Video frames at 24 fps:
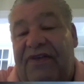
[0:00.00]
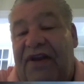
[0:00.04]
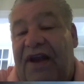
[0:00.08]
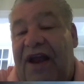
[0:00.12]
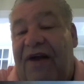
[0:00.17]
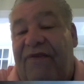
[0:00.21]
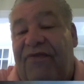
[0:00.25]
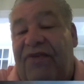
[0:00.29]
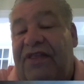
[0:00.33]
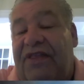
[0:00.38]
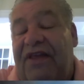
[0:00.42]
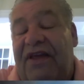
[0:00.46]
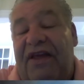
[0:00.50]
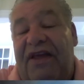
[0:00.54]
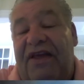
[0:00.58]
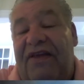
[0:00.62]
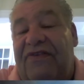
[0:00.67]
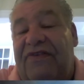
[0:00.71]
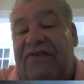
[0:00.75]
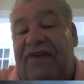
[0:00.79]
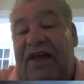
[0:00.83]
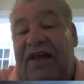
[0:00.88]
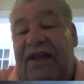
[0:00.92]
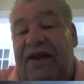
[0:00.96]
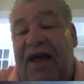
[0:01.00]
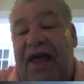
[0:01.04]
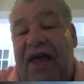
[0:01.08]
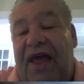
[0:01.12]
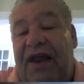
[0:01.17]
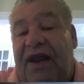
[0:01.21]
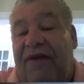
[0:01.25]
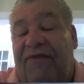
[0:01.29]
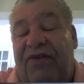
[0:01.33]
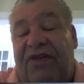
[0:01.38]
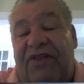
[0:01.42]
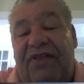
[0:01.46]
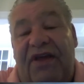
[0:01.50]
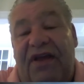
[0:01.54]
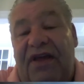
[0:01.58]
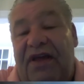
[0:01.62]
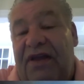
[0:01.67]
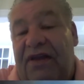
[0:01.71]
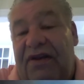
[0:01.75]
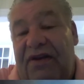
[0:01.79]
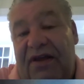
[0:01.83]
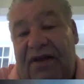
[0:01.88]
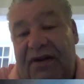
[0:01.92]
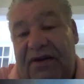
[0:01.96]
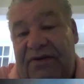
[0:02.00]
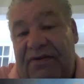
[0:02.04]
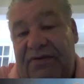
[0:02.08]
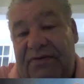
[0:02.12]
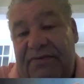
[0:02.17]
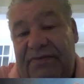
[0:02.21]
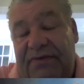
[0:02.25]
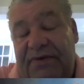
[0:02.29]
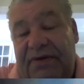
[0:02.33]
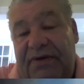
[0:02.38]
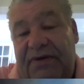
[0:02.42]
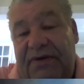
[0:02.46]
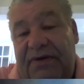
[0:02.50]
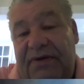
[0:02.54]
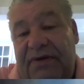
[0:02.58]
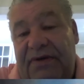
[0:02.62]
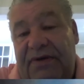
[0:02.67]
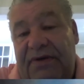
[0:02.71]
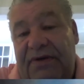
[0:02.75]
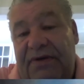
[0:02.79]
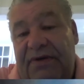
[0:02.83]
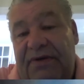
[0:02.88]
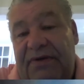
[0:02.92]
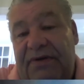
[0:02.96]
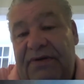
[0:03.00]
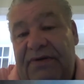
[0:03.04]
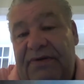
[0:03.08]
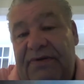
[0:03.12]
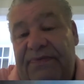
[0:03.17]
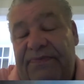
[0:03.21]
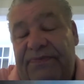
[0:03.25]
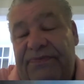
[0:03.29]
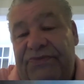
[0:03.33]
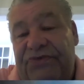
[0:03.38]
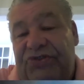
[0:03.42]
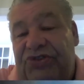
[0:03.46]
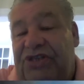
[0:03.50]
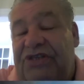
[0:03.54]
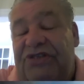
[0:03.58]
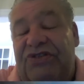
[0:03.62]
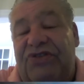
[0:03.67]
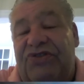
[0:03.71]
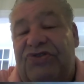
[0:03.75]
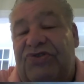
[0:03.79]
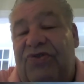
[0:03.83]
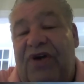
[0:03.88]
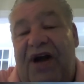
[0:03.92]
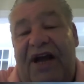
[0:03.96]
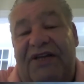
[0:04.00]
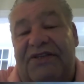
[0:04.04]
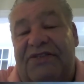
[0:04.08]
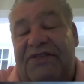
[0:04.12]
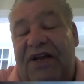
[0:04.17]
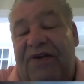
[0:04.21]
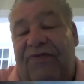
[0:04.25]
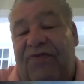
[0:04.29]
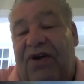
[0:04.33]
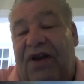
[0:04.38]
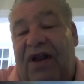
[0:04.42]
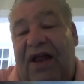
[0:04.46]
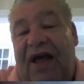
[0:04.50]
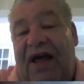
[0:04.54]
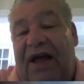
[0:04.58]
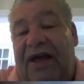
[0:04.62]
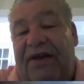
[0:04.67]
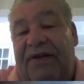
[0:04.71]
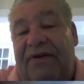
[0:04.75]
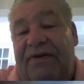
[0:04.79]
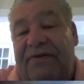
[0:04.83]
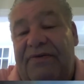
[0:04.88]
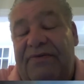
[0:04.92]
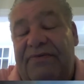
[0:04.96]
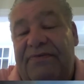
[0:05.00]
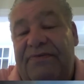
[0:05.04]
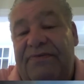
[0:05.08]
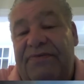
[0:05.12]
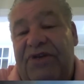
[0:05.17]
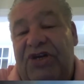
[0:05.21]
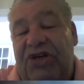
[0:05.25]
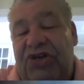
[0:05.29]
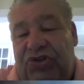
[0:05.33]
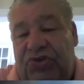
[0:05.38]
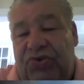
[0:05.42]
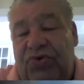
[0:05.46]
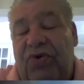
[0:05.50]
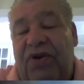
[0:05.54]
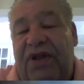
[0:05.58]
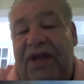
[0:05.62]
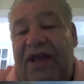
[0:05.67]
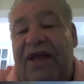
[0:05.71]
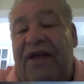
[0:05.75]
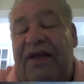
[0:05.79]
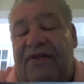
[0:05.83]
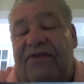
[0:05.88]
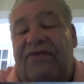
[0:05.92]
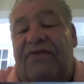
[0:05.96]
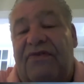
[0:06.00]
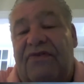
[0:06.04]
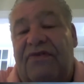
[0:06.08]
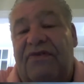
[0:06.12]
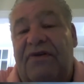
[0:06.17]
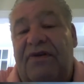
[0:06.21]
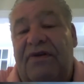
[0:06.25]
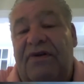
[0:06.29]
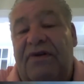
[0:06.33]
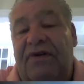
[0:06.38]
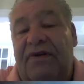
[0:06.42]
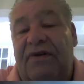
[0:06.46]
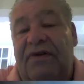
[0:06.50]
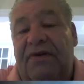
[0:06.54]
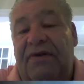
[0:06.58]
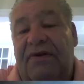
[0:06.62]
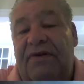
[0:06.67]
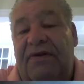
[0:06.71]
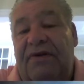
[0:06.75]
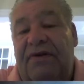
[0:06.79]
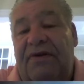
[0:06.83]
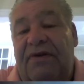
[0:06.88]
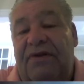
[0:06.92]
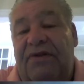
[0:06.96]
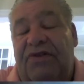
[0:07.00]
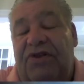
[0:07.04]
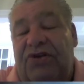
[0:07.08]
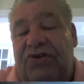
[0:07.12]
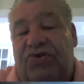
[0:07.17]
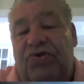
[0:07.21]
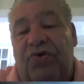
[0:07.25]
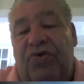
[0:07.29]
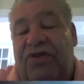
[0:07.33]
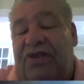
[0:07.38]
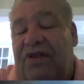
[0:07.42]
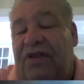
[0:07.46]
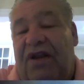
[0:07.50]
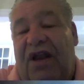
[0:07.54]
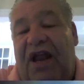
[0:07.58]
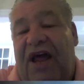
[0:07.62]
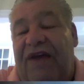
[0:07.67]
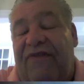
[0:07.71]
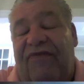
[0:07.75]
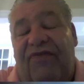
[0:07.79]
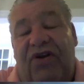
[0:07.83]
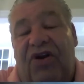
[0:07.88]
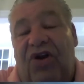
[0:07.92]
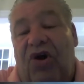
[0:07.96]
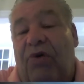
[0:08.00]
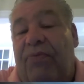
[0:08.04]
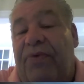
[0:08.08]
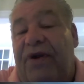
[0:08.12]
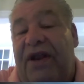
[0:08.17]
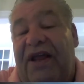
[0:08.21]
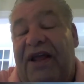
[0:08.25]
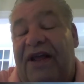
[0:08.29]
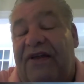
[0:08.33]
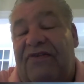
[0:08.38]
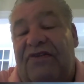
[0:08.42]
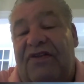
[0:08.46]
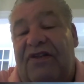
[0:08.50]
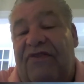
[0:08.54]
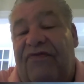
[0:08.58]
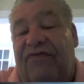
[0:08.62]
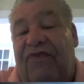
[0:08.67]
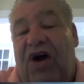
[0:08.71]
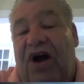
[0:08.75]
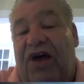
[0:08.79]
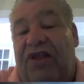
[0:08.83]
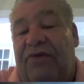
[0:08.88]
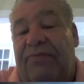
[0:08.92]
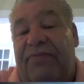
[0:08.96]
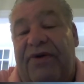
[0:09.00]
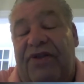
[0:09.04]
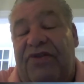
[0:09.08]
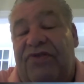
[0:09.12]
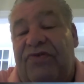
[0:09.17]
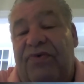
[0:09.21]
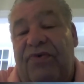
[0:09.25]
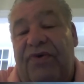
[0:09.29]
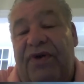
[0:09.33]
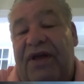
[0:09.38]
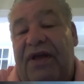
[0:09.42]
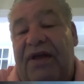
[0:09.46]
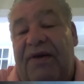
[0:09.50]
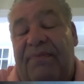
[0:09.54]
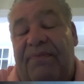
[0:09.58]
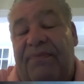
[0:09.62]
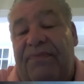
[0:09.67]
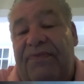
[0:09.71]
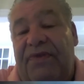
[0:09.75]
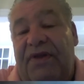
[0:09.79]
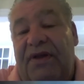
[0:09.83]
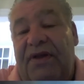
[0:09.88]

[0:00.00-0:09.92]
and everything He said and everything He did. Jesus Christ never lied, He truly is the truth, and the life, and nobody gets to the Father but through him.